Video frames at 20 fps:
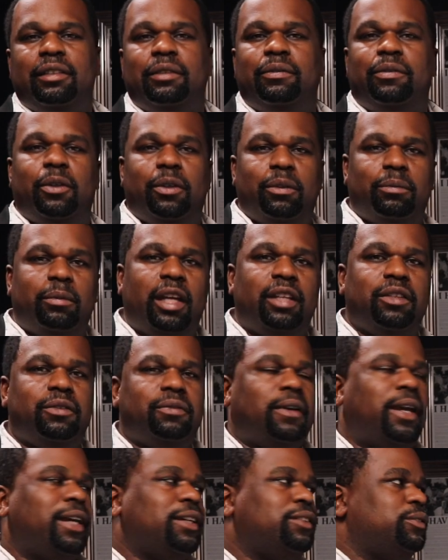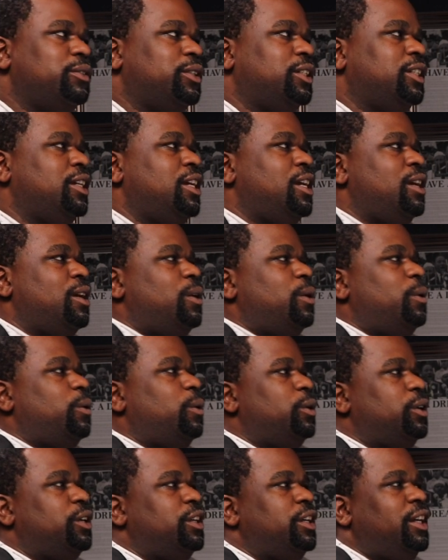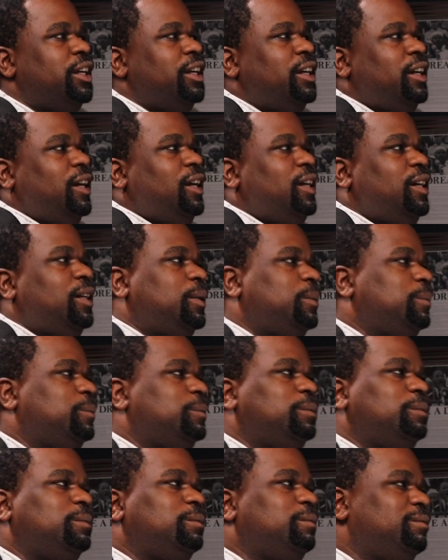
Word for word: if you're in manufacturing, or um,